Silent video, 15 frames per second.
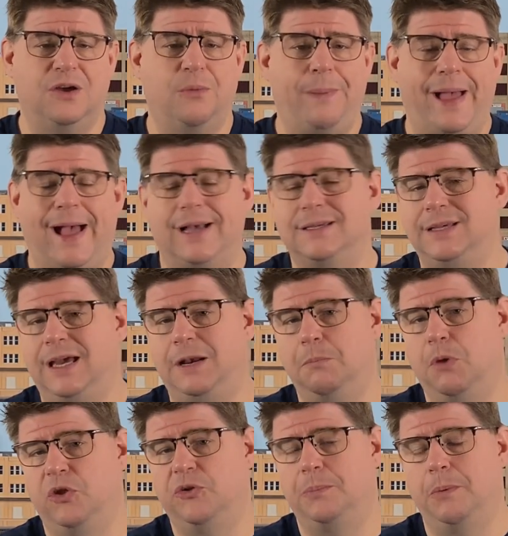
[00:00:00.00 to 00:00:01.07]
single packs and
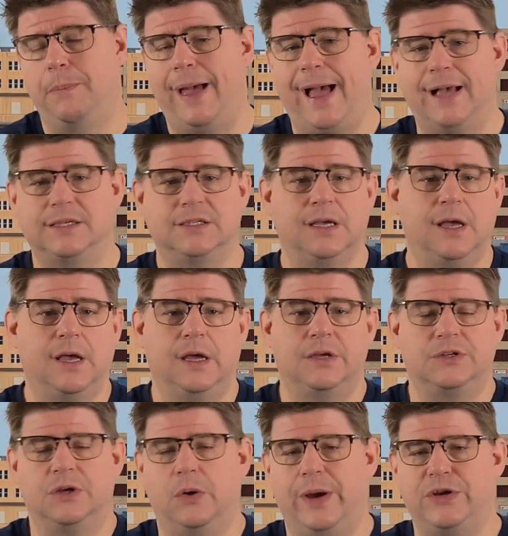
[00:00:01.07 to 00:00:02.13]
multiple packs,
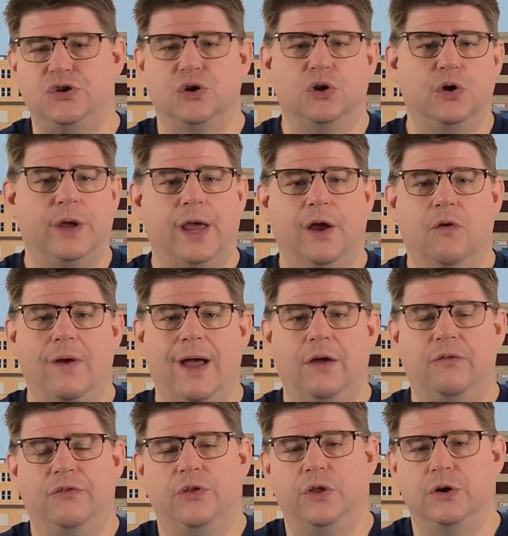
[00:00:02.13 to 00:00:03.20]
so as you're looking
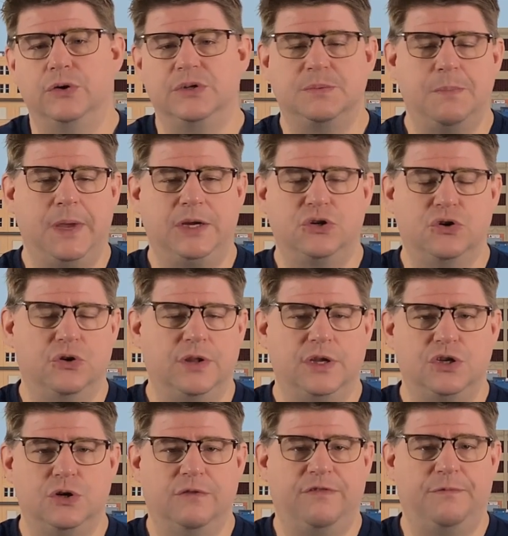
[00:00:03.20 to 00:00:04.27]
around for those, make sure
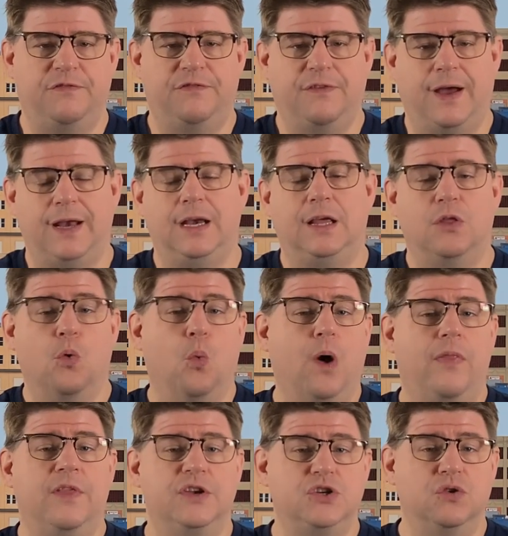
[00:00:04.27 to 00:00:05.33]
that you're finding the
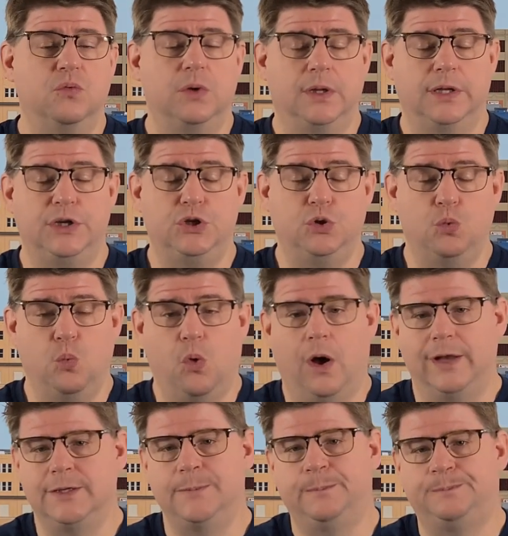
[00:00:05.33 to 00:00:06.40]
one that you really do
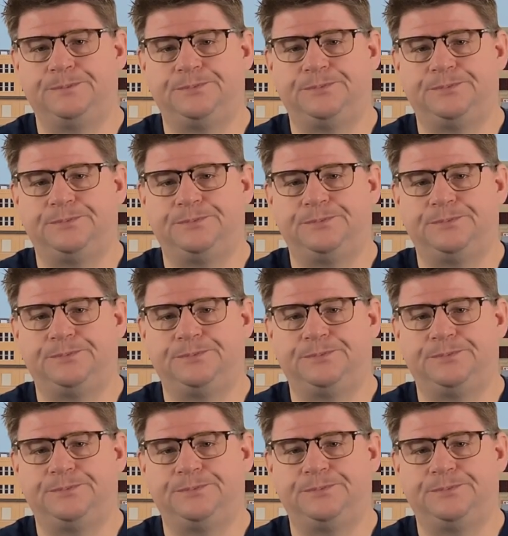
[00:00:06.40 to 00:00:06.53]
want.